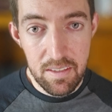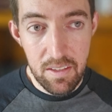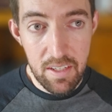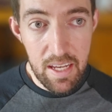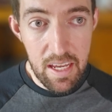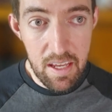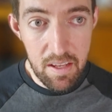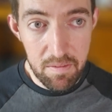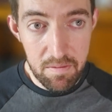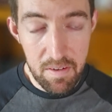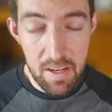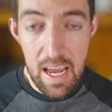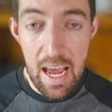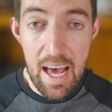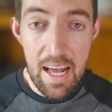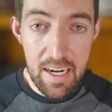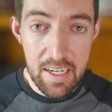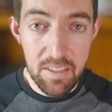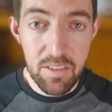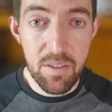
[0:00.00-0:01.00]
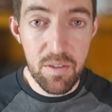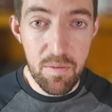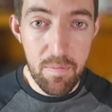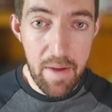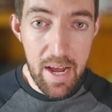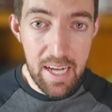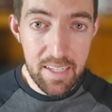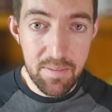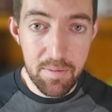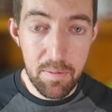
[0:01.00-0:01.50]
and adding to the
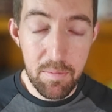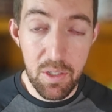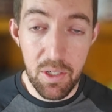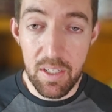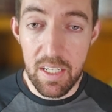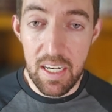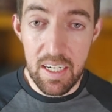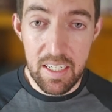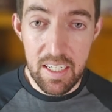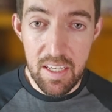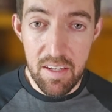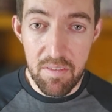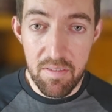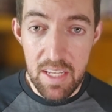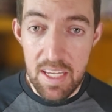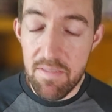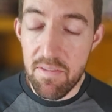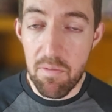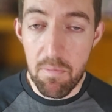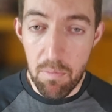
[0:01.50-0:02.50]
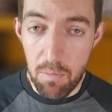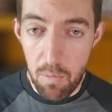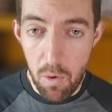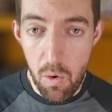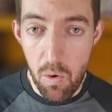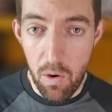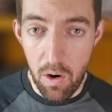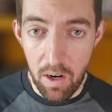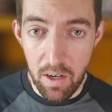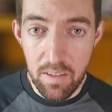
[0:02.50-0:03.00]
maximum, you're going to give even
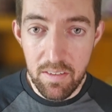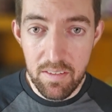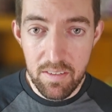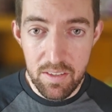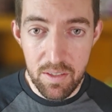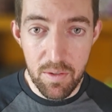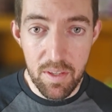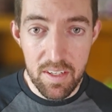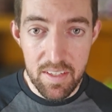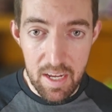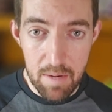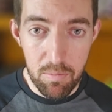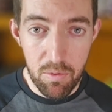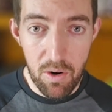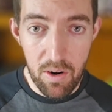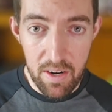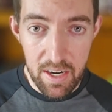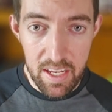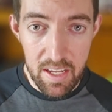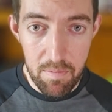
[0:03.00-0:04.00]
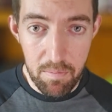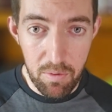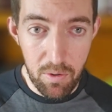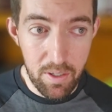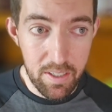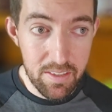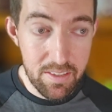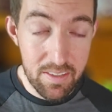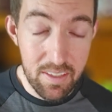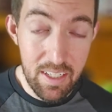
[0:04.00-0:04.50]
more to the temporary hit
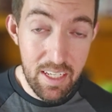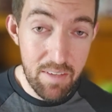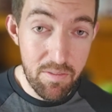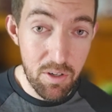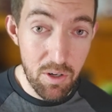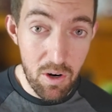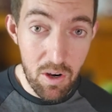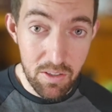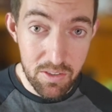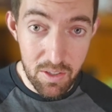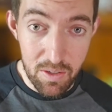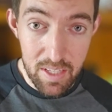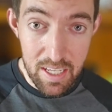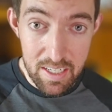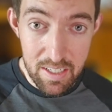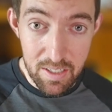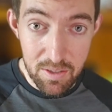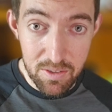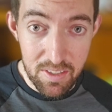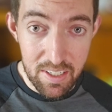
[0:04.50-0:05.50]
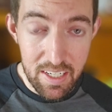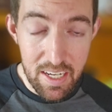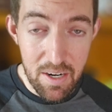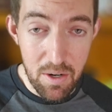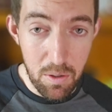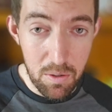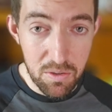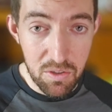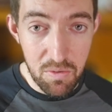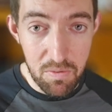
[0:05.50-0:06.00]
points. If you're also then using
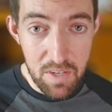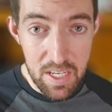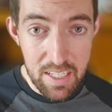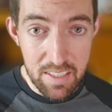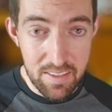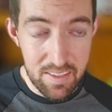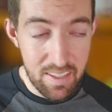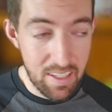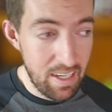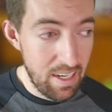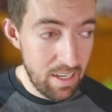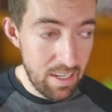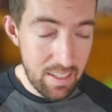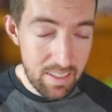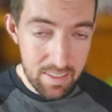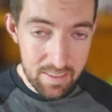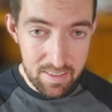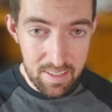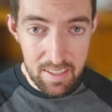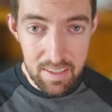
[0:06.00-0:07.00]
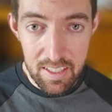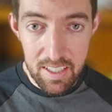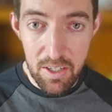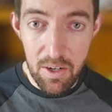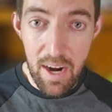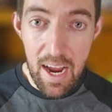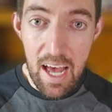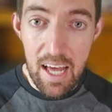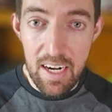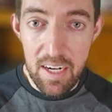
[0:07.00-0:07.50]
Hero's Feast, suddenly
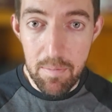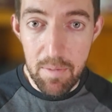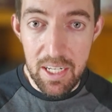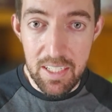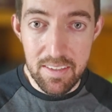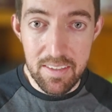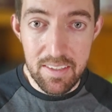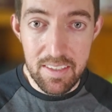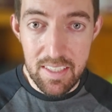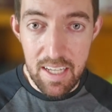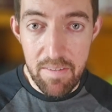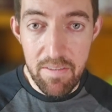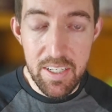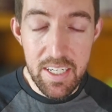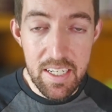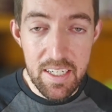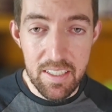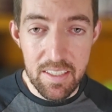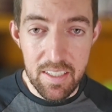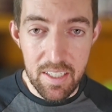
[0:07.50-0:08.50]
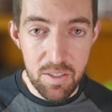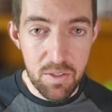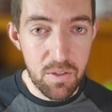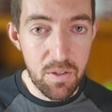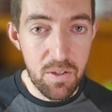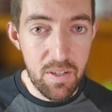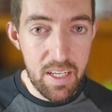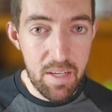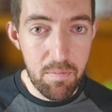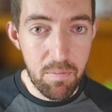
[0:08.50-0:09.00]
you're adding about 70
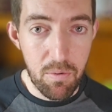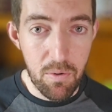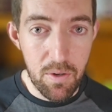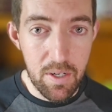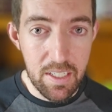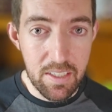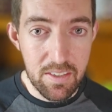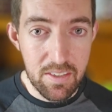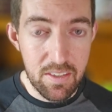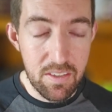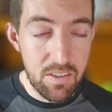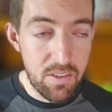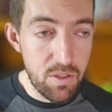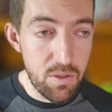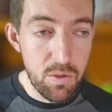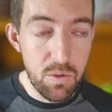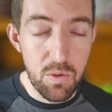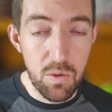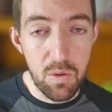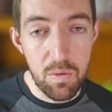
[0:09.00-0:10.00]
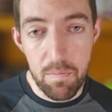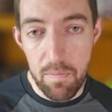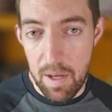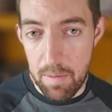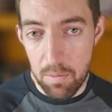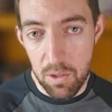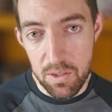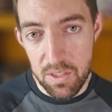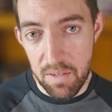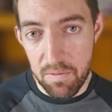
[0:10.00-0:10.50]
additional hit points to
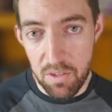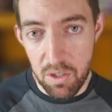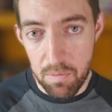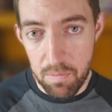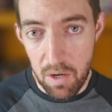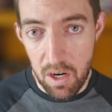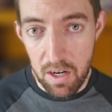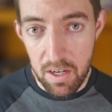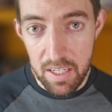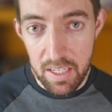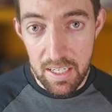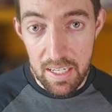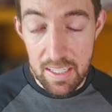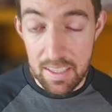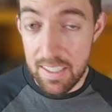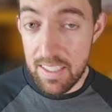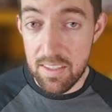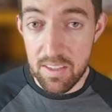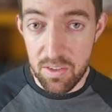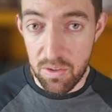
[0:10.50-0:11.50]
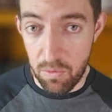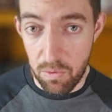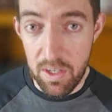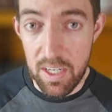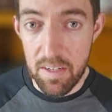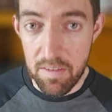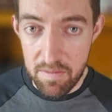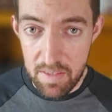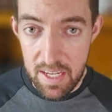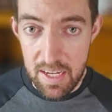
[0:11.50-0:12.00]
members of your party, at least
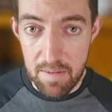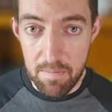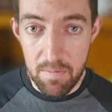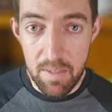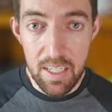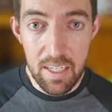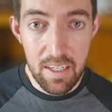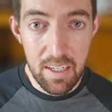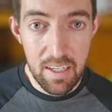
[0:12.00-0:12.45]
3 of them